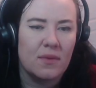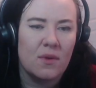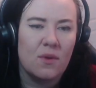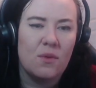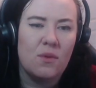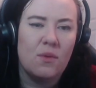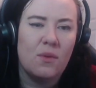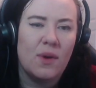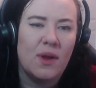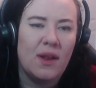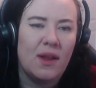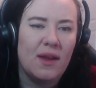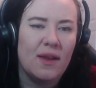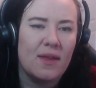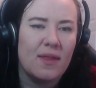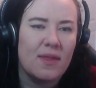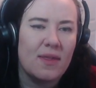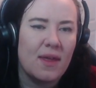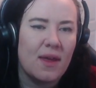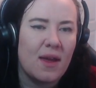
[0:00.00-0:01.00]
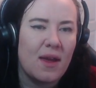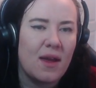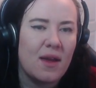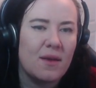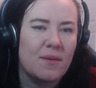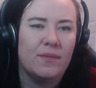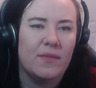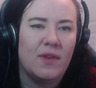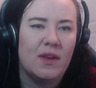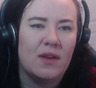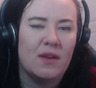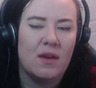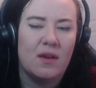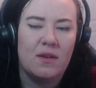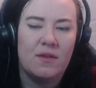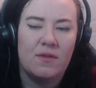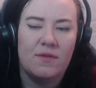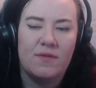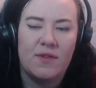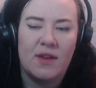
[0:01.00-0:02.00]
Oh, I like that. That kind
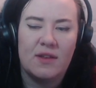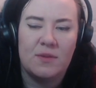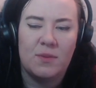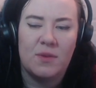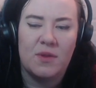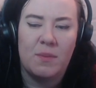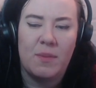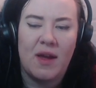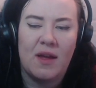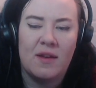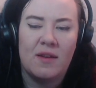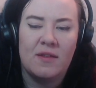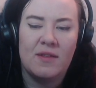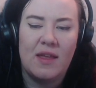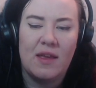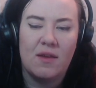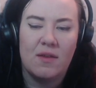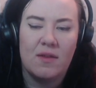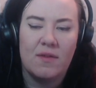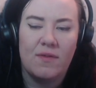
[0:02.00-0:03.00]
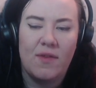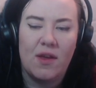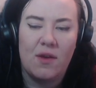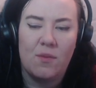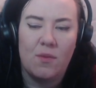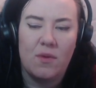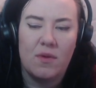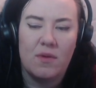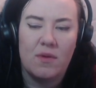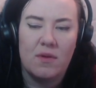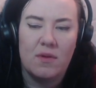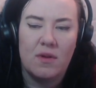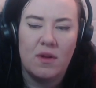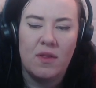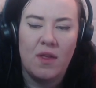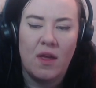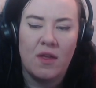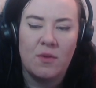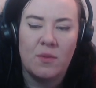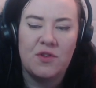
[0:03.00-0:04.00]
of fits the pattern. Are
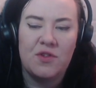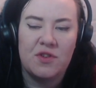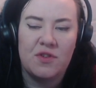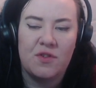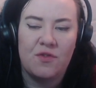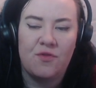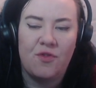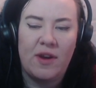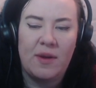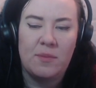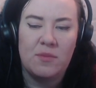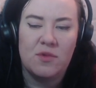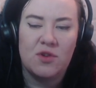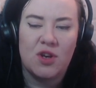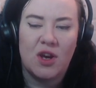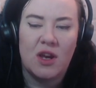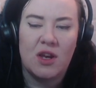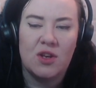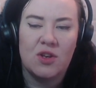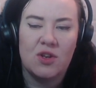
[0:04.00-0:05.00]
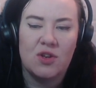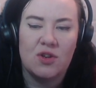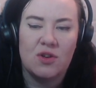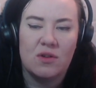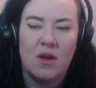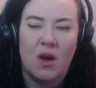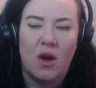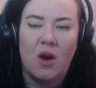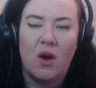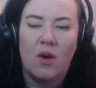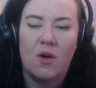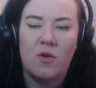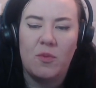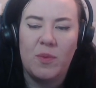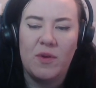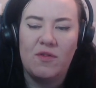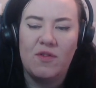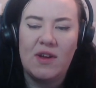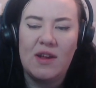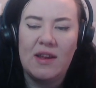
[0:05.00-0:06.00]
the other ones just a frame change? Oh, it would
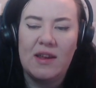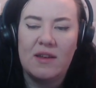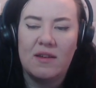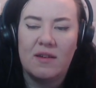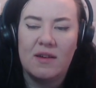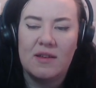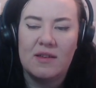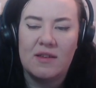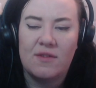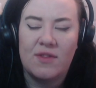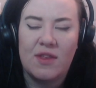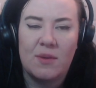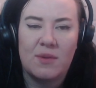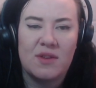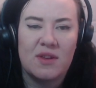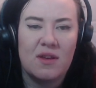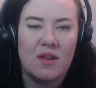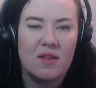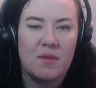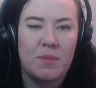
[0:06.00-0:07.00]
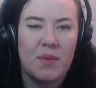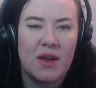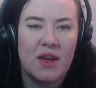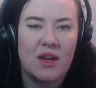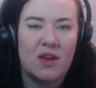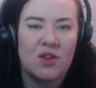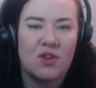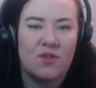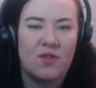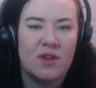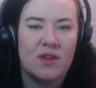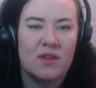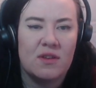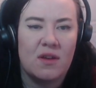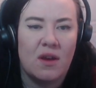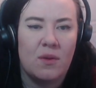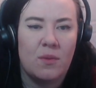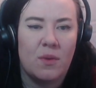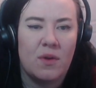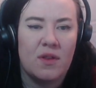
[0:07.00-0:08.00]
be really nice if there was another picture
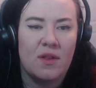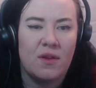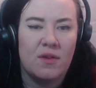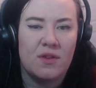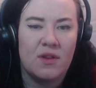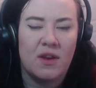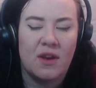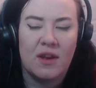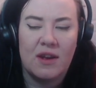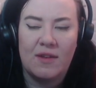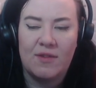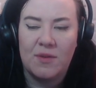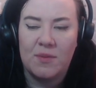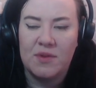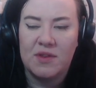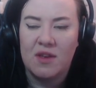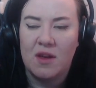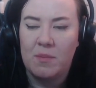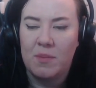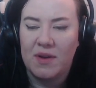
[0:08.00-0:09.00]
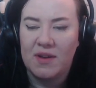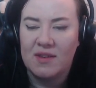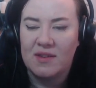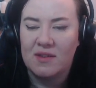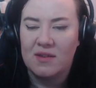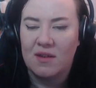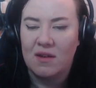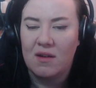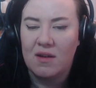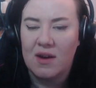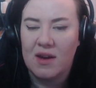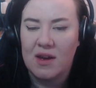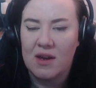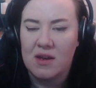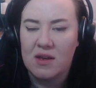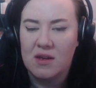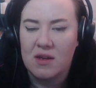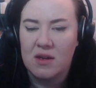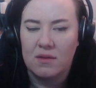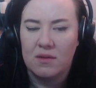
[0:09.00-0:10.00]
inside one of those and I could have them side by
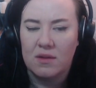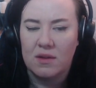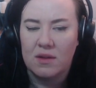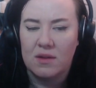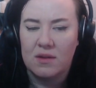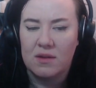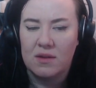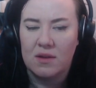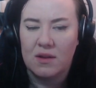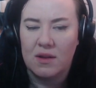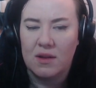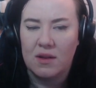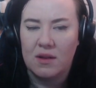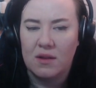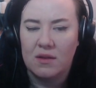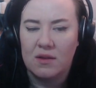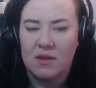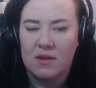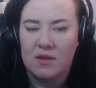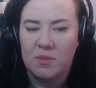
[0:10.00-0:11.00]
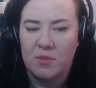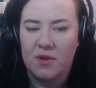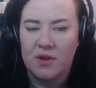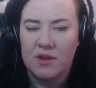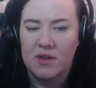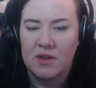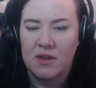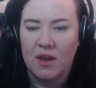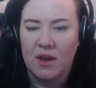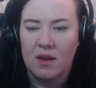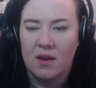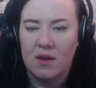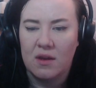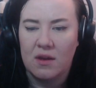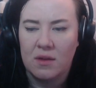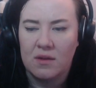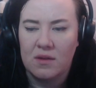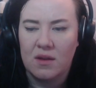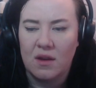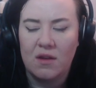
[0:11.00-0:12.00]
side. That's a little disappointing.
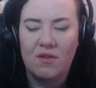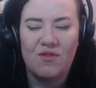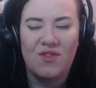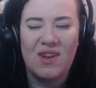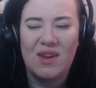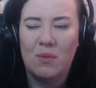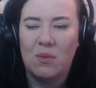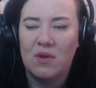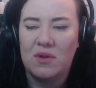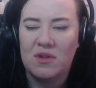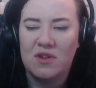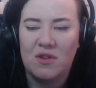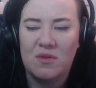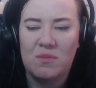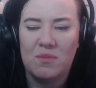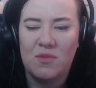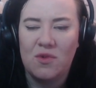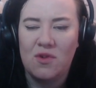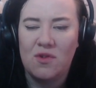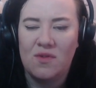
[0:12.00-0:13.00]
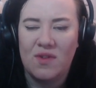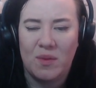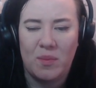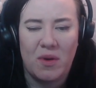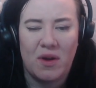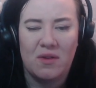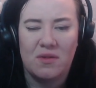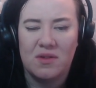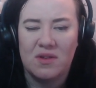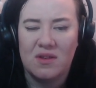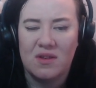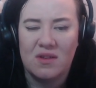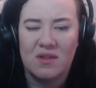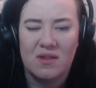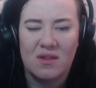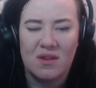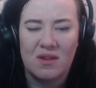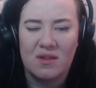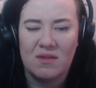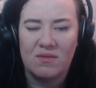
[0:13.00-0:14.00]
I don't really want to do movie
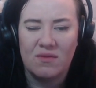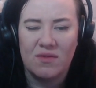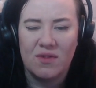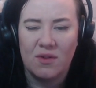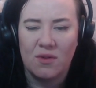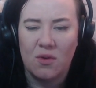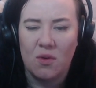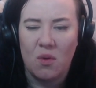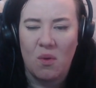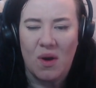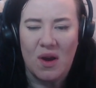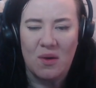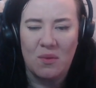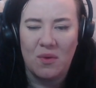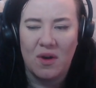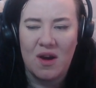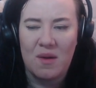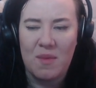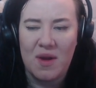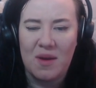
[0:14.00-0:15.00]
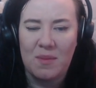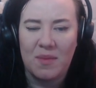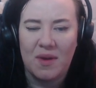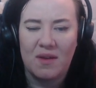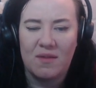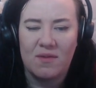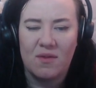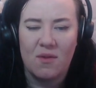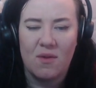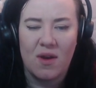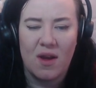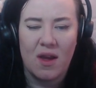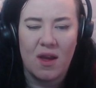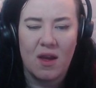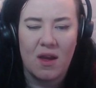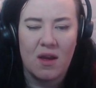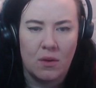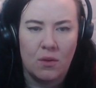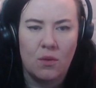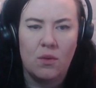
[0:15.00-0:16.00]
posters. It doesn't feel quite what I'm aiming for
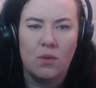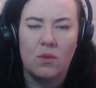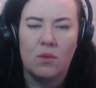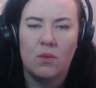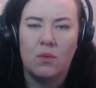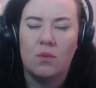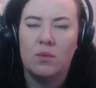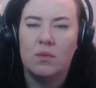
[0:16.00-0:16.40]
here. Ooh,